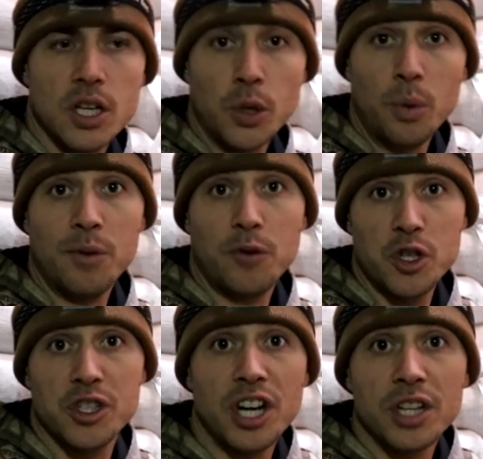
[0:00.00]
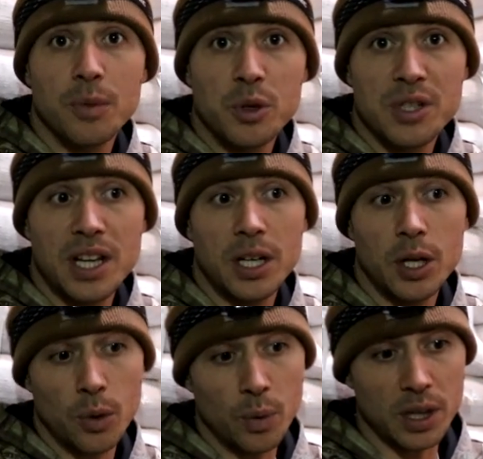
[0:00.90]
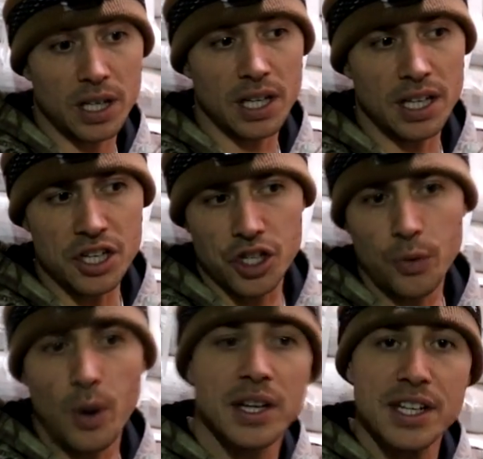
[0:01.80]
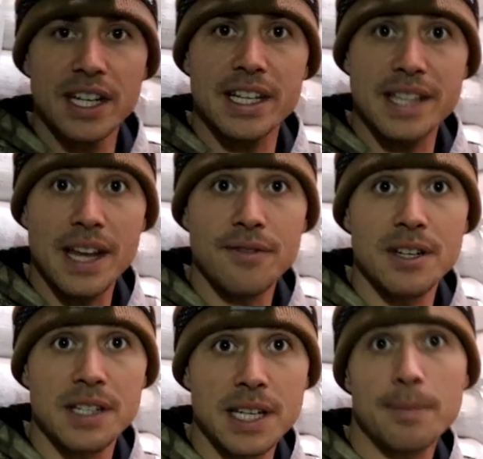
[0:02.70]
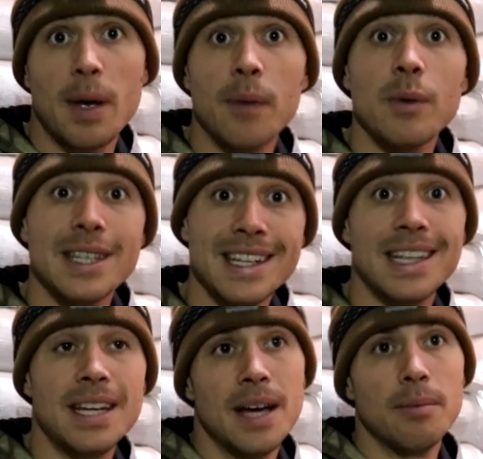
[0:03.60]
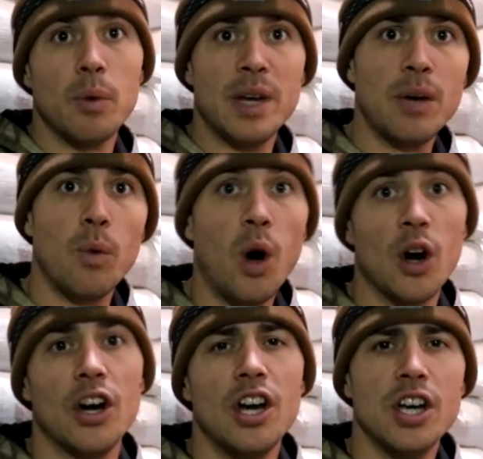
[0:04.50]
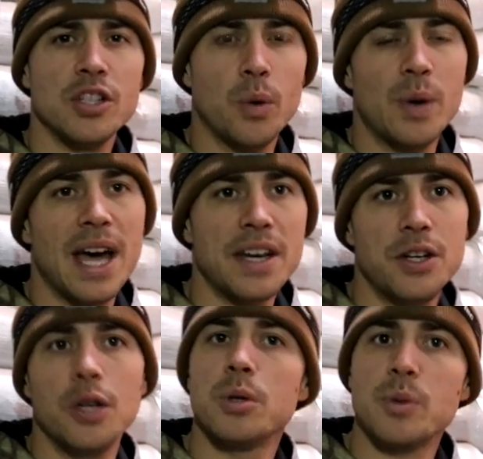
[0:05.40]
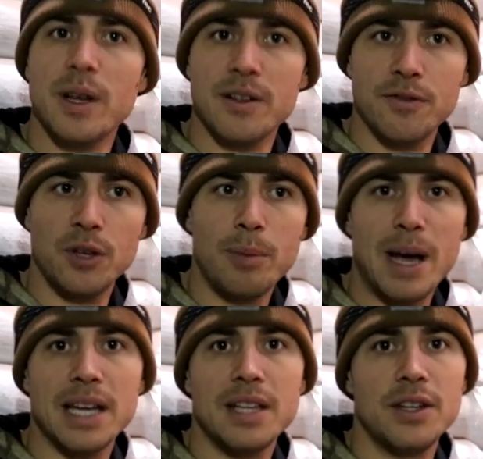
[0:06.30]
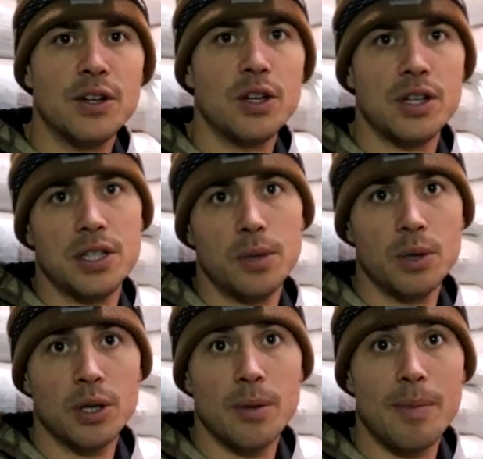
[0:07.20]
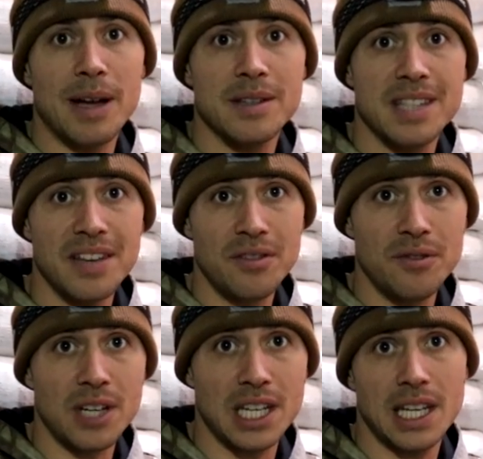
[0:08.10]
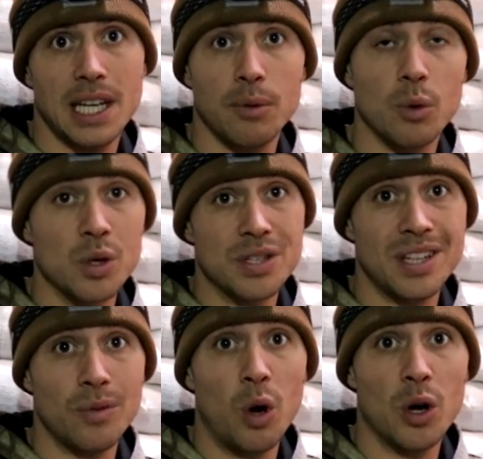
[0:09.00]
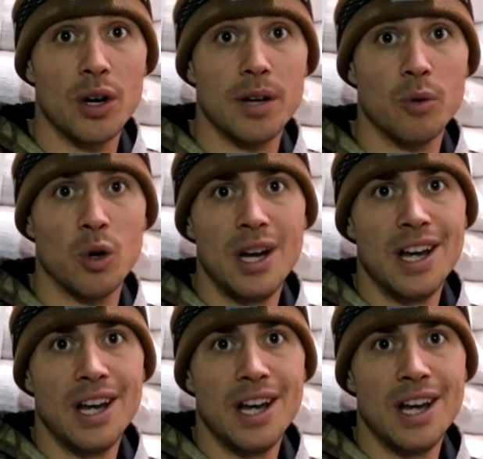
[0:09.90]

So when we first dug the root cellar, we initially wanted to dig it 10 feet deep, and we did, but we hit water. So what we had to do was we had to fill back in the dirt until we were about seven feet, and we weren't seeing water anymore.